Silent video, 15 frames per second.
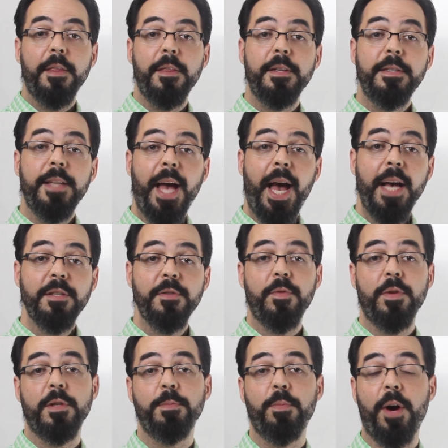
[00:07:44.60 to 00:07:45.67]
The task
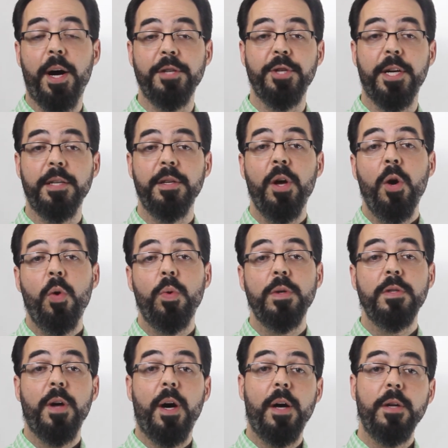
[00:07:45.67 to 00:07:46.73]
for this project
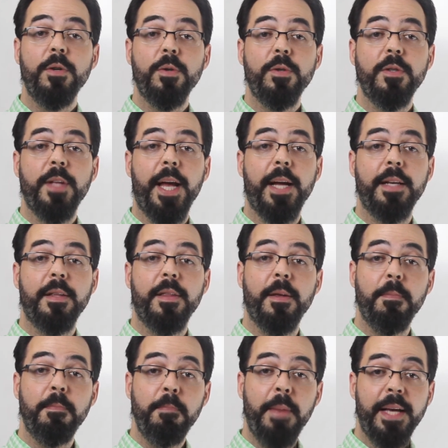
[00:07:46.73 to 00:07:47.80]
was to understand
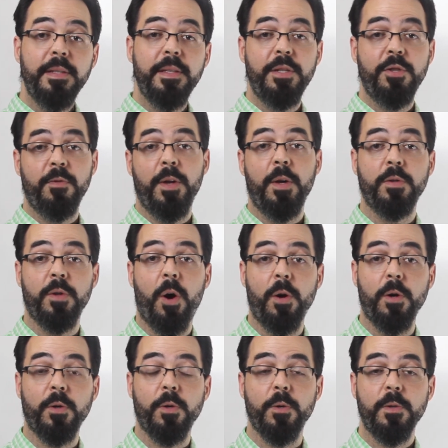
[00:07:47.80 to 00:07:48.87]
the message of those
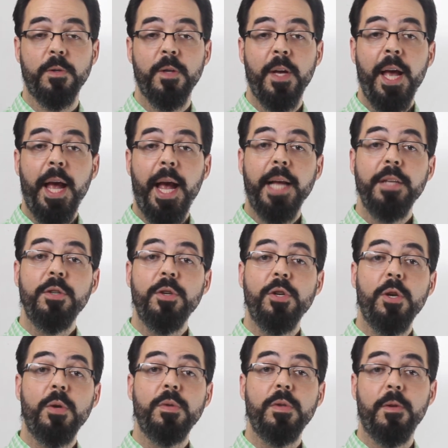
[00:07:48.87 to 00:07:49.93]
articles and to
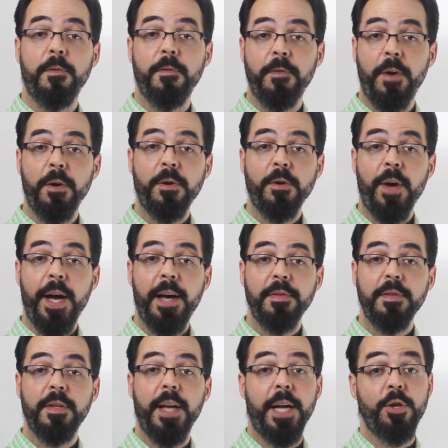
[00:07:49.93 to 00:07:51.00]
use the
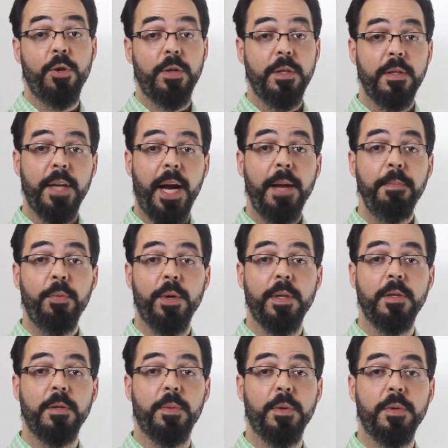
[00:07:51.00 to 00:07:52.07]
photographs and your design
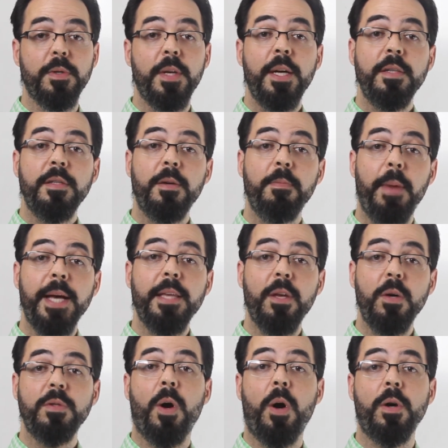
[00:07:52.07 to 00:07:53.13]
principles to make
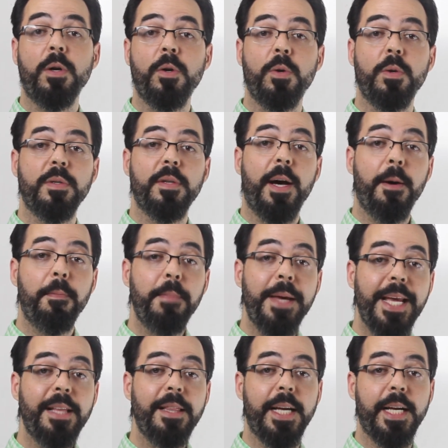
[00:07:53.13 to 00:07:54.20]
those articles
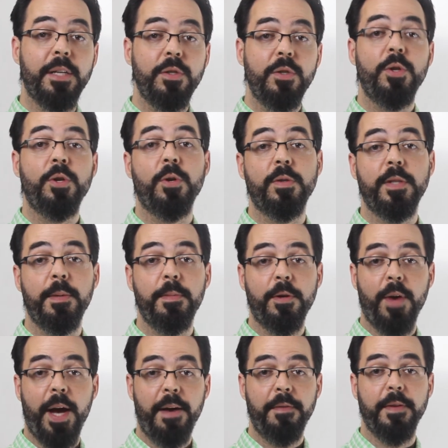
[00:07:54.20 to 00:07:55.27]
appealing to your
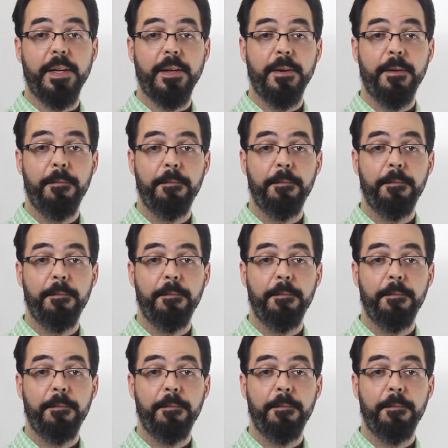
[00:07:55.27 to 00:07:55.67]
demographic.